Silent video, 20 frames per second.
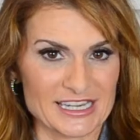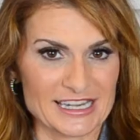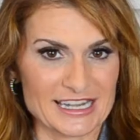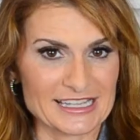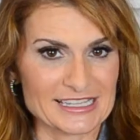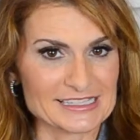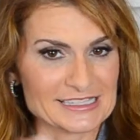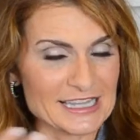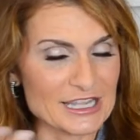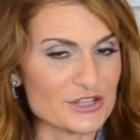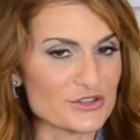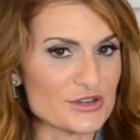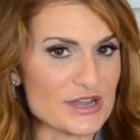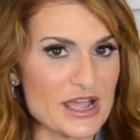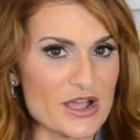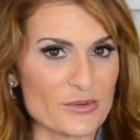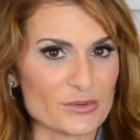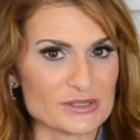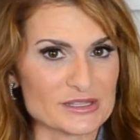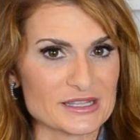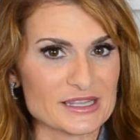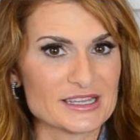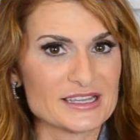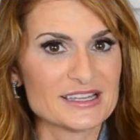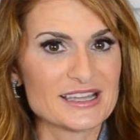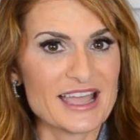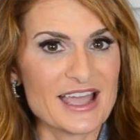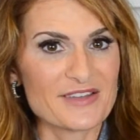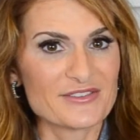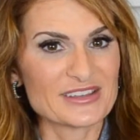And I can tell you now with
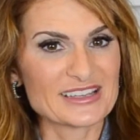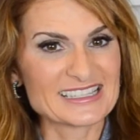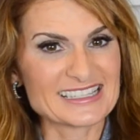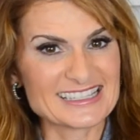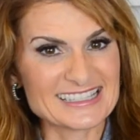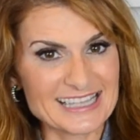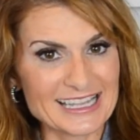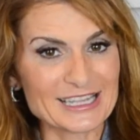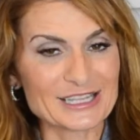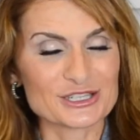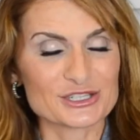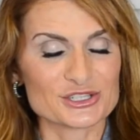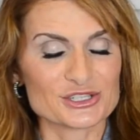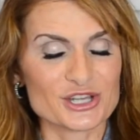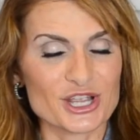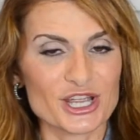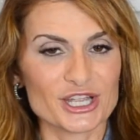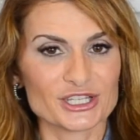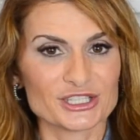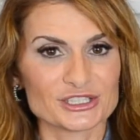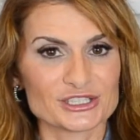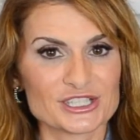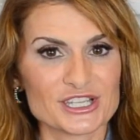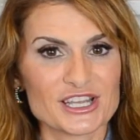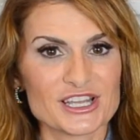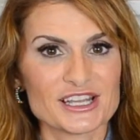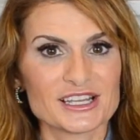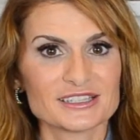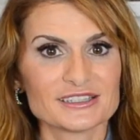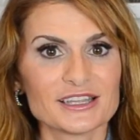having a second child,
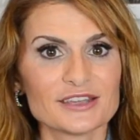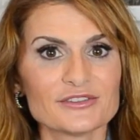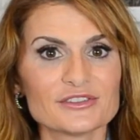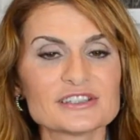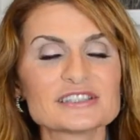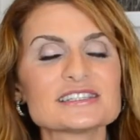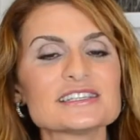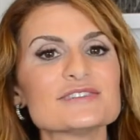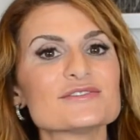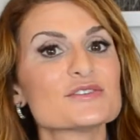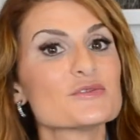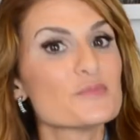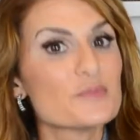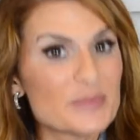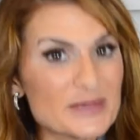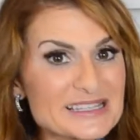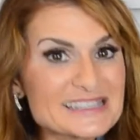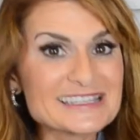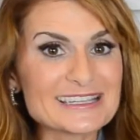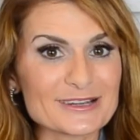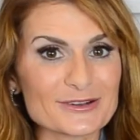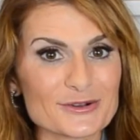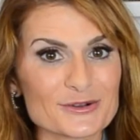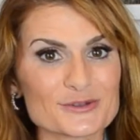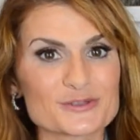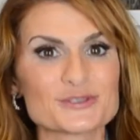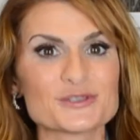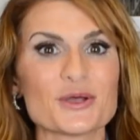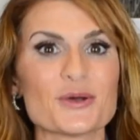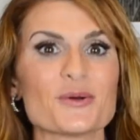life gets even busier.
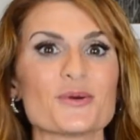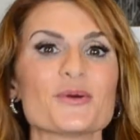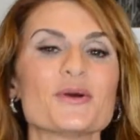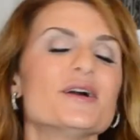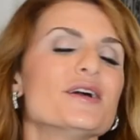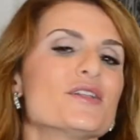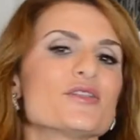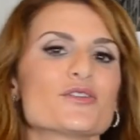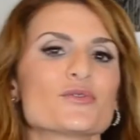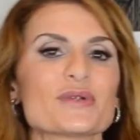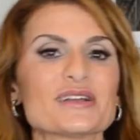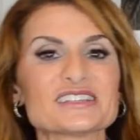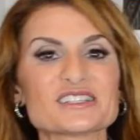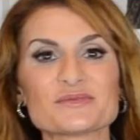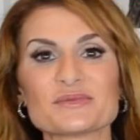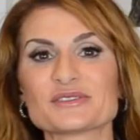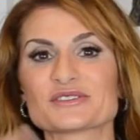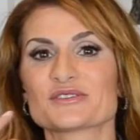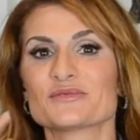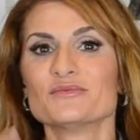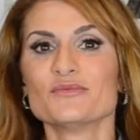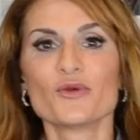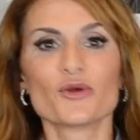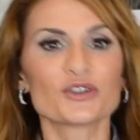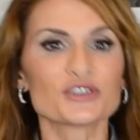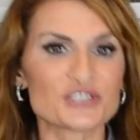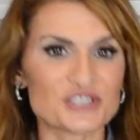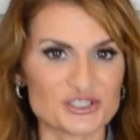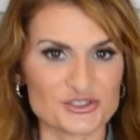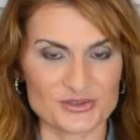So the recipes are
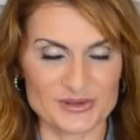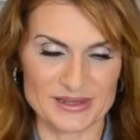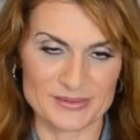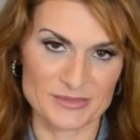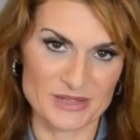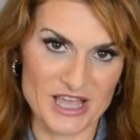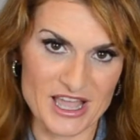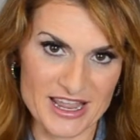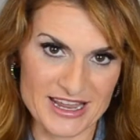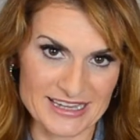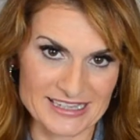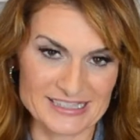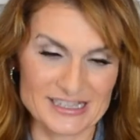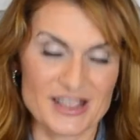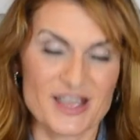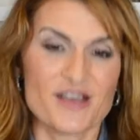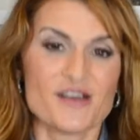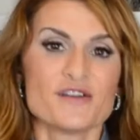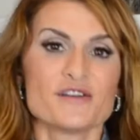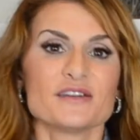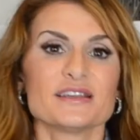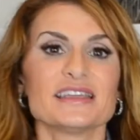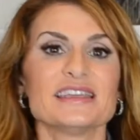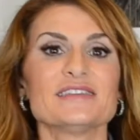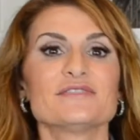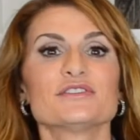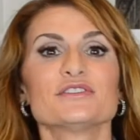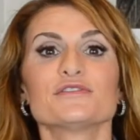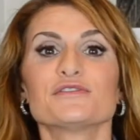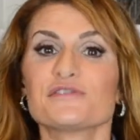more streamlined,
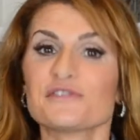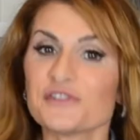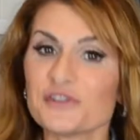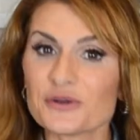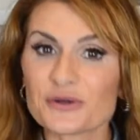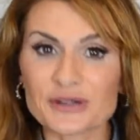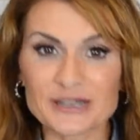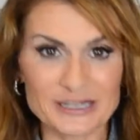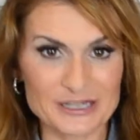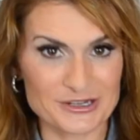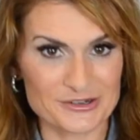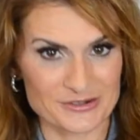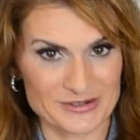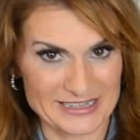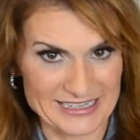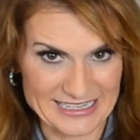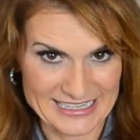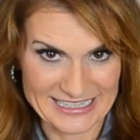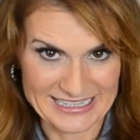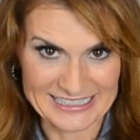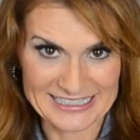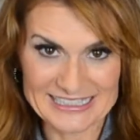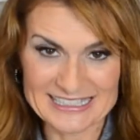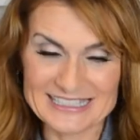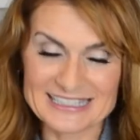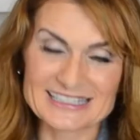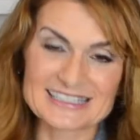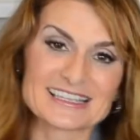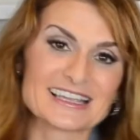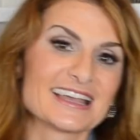even fewer ingredients,
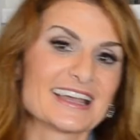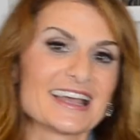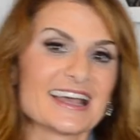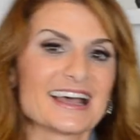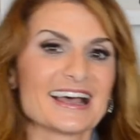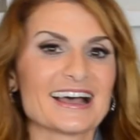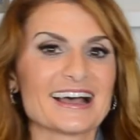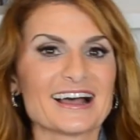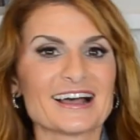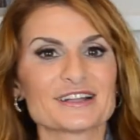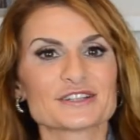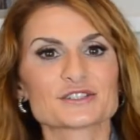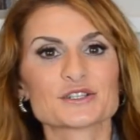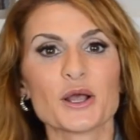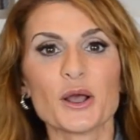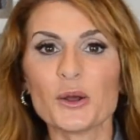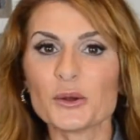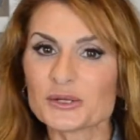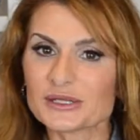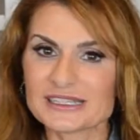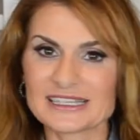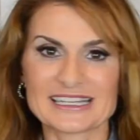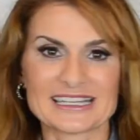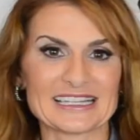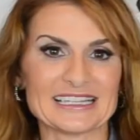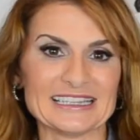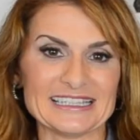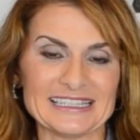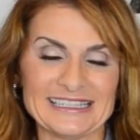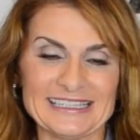totally
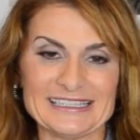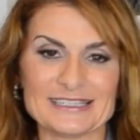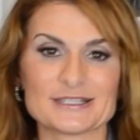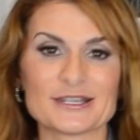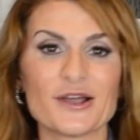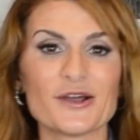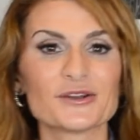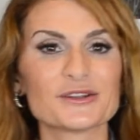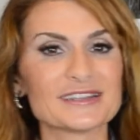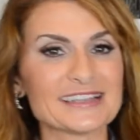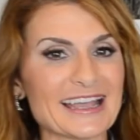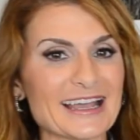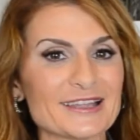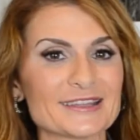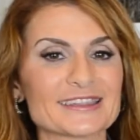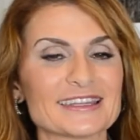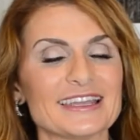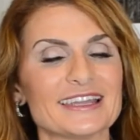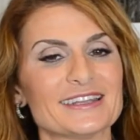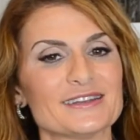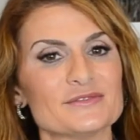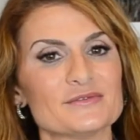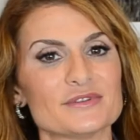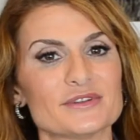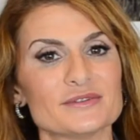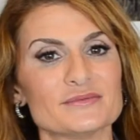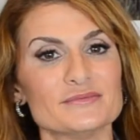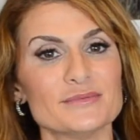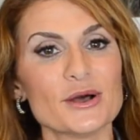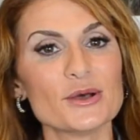clean, totally healthy, and
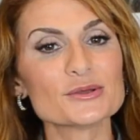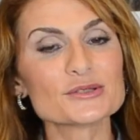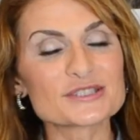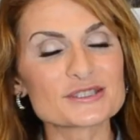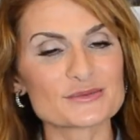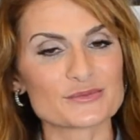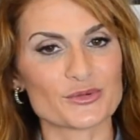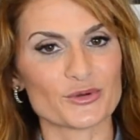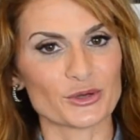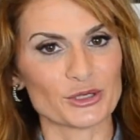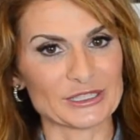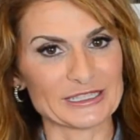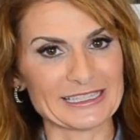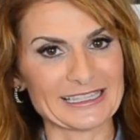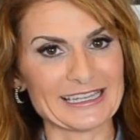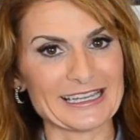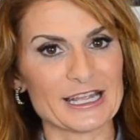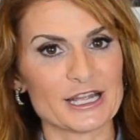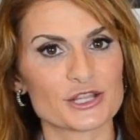most importantly,